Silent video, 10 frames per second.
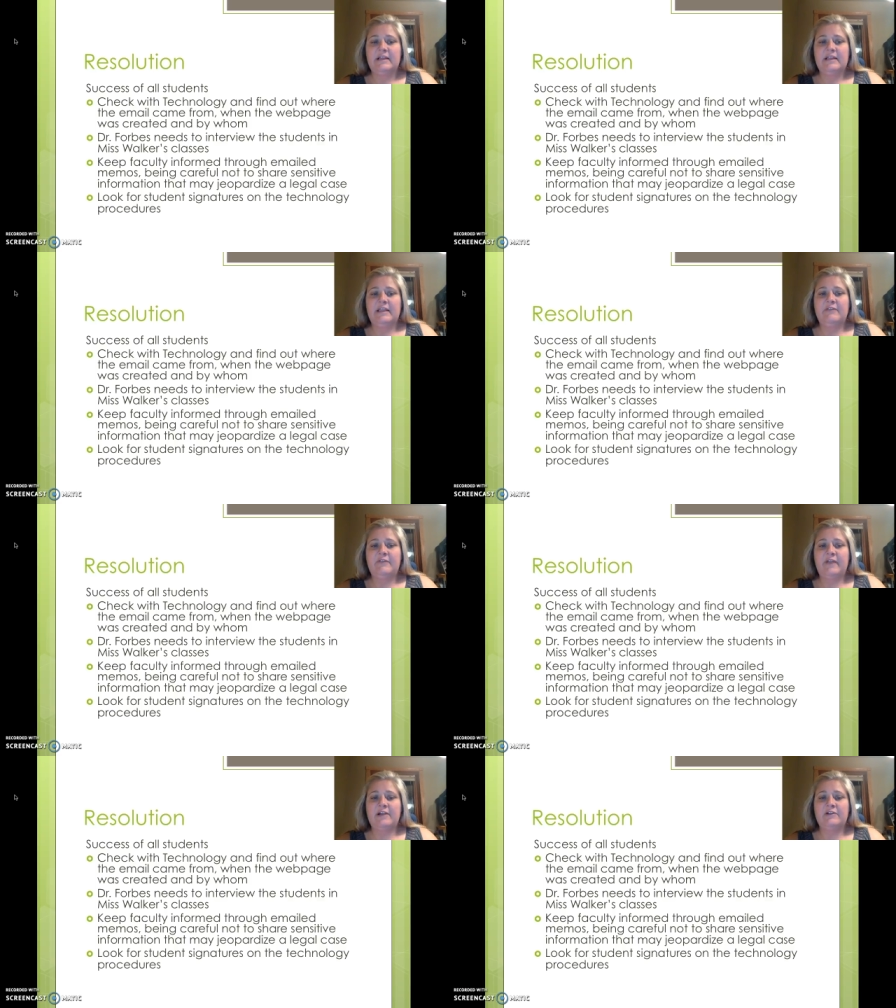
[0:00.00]
Keep
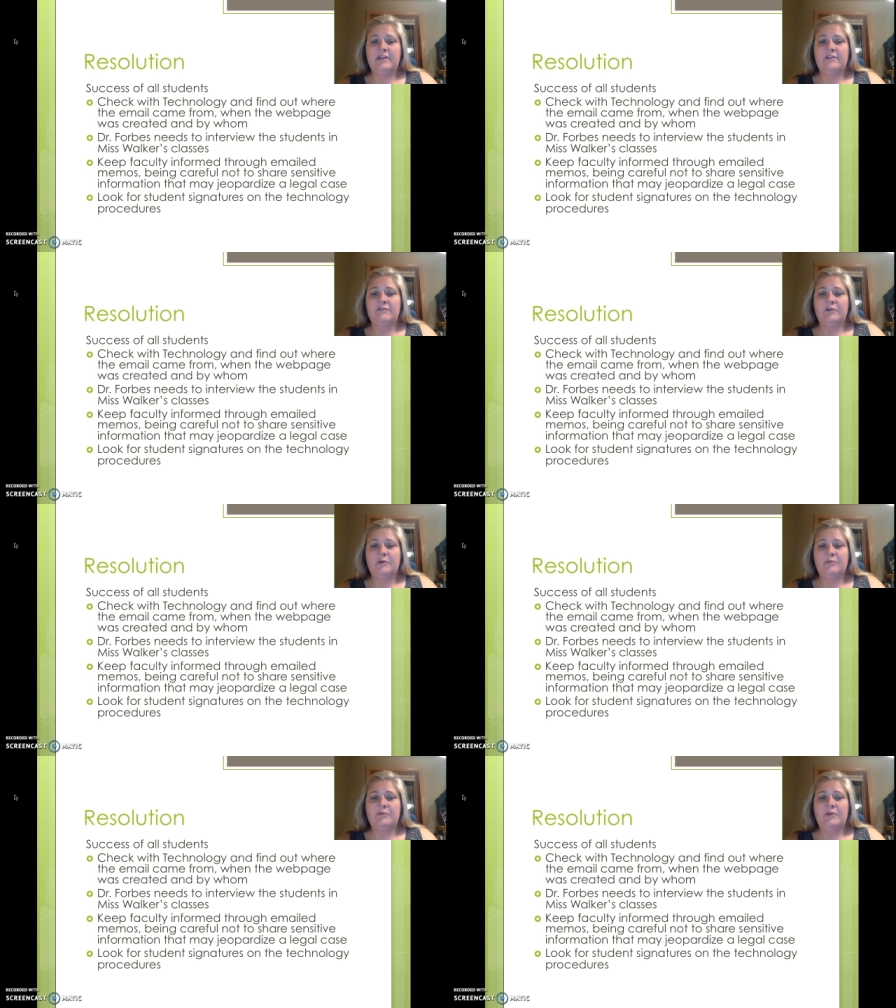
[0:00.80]
faculty
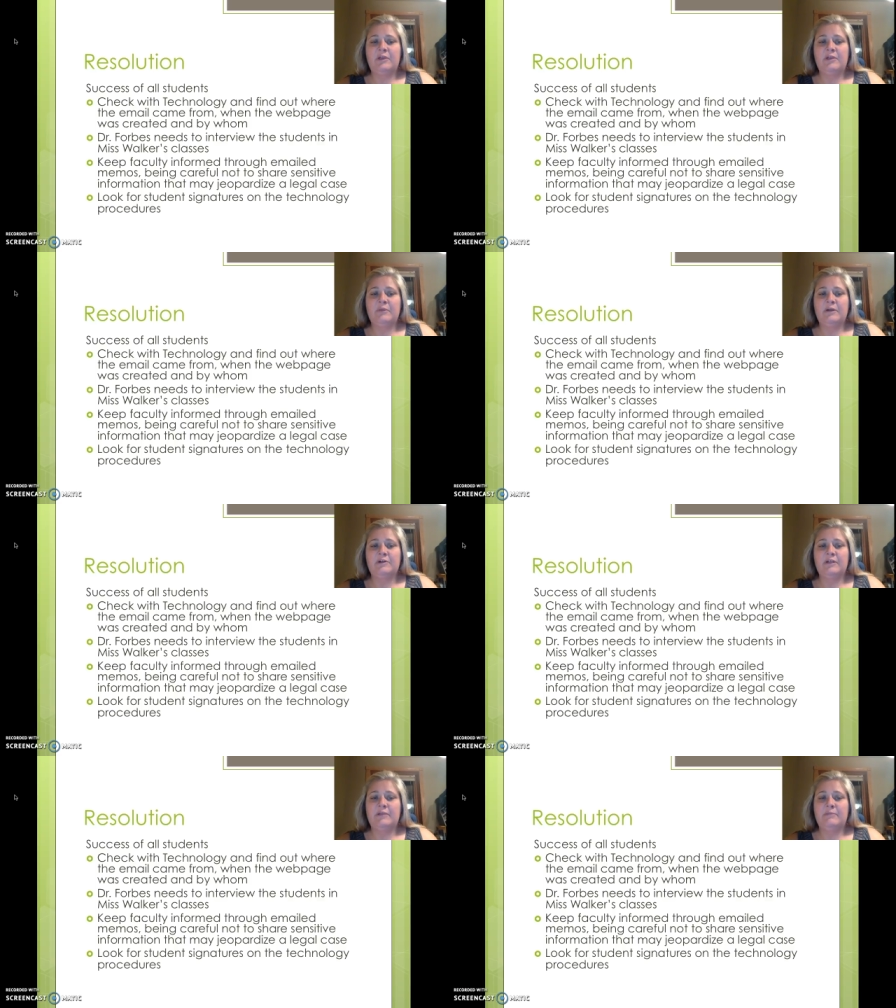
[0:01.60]
informed through
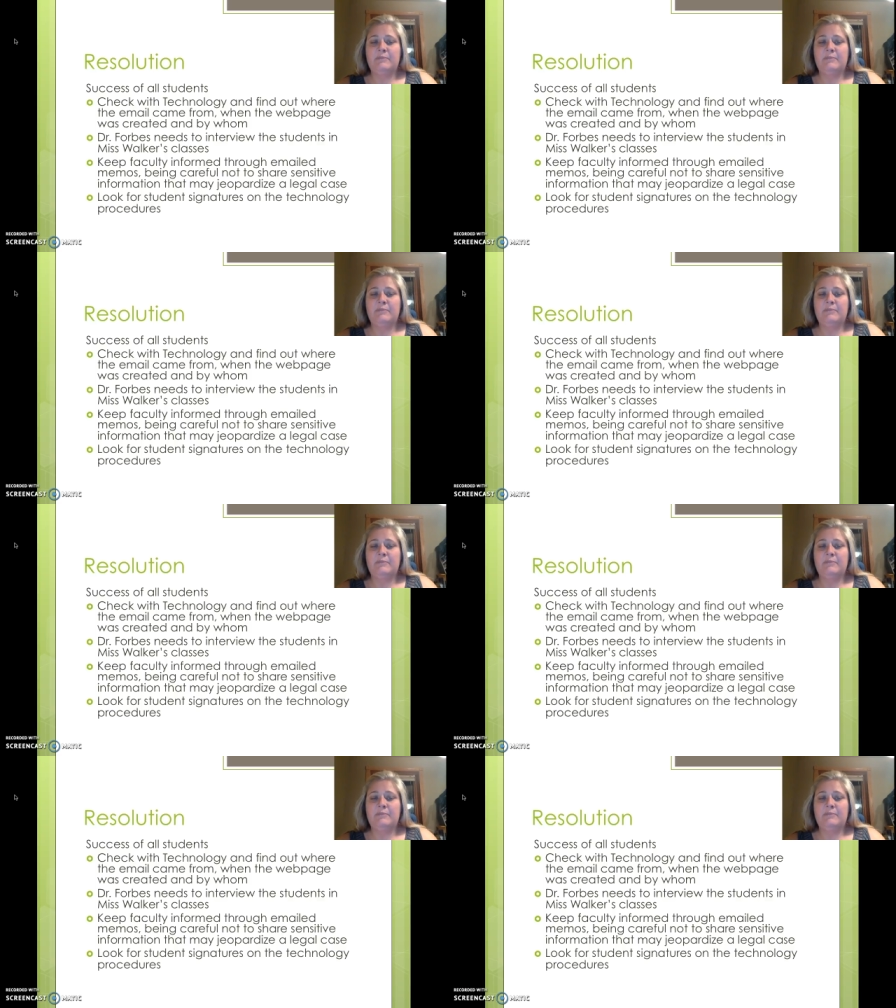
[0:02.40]
emailed